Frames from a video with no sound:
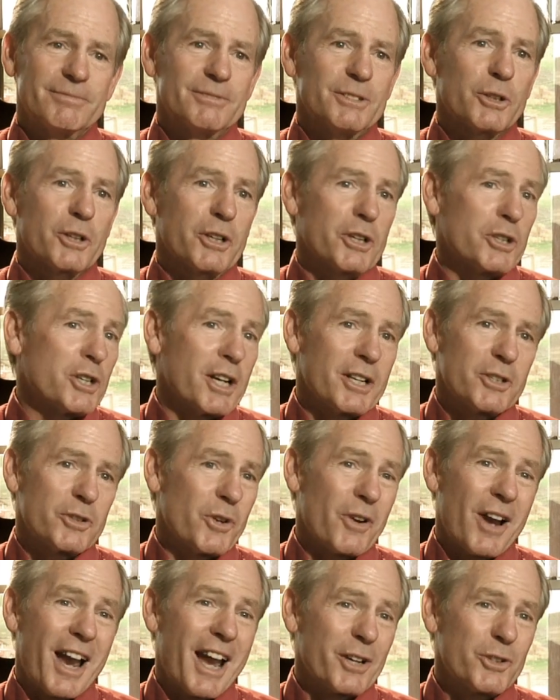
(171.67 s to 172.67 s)
you're going to change
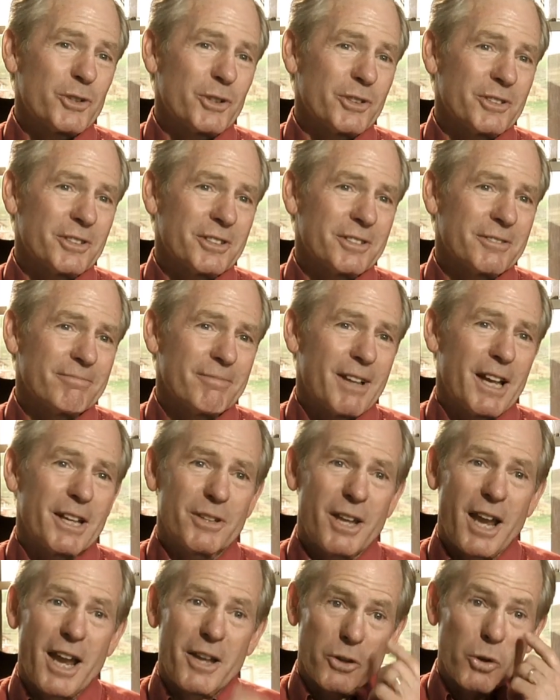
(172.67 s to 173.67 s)
their actions
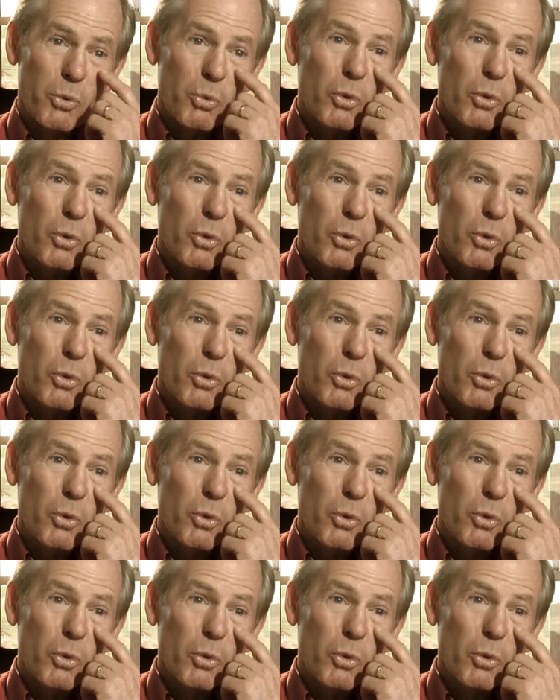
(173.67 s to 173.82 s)
and their